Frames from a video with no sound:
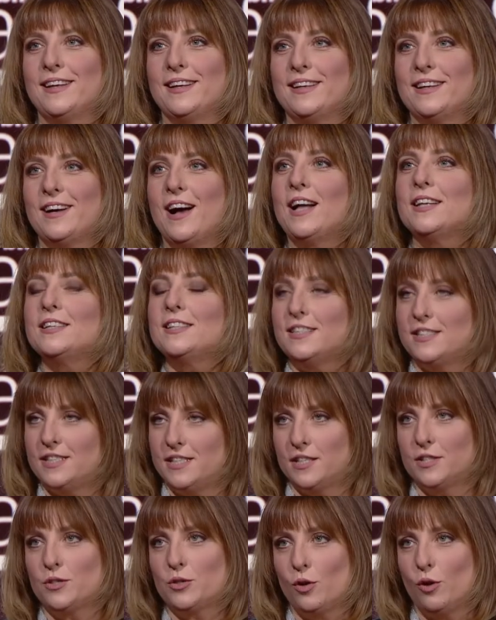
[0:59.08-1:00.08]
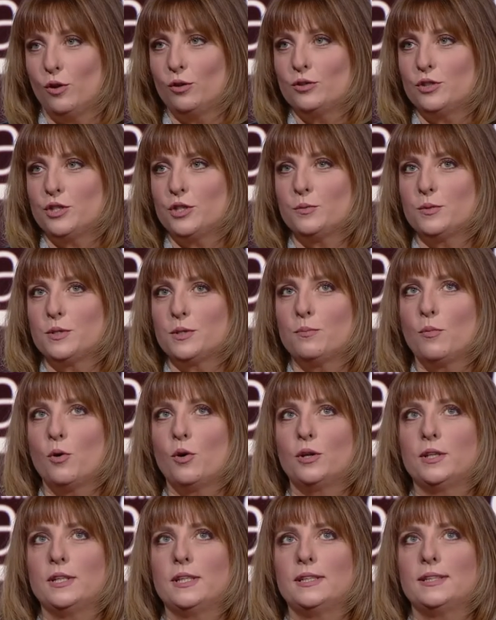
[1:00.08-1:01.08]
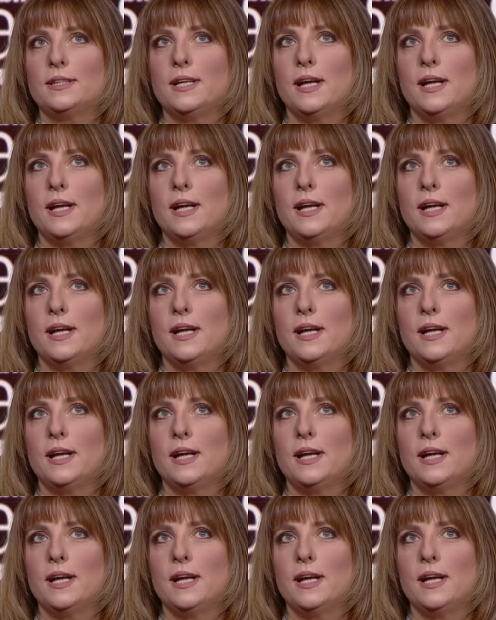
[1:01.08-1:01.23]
uh, 100 years old. She was born in